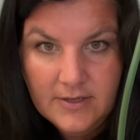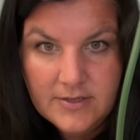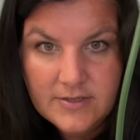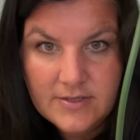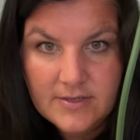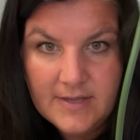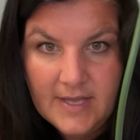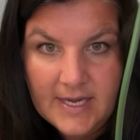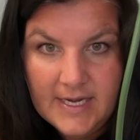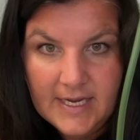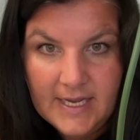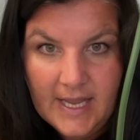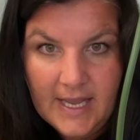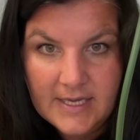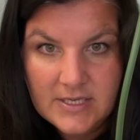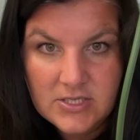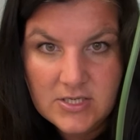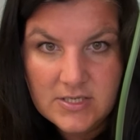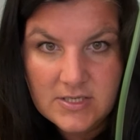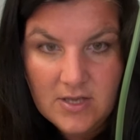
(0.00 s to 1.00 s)
so that it
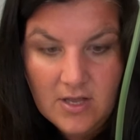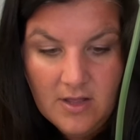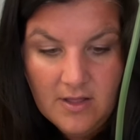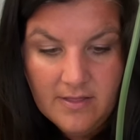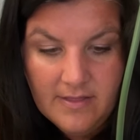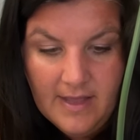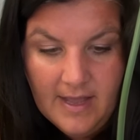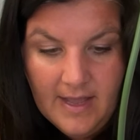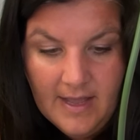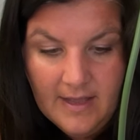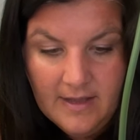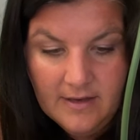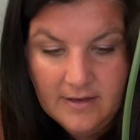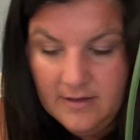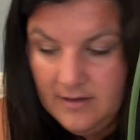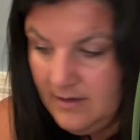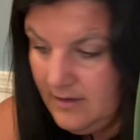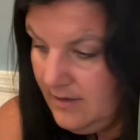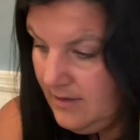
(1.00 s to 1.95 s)
catches all that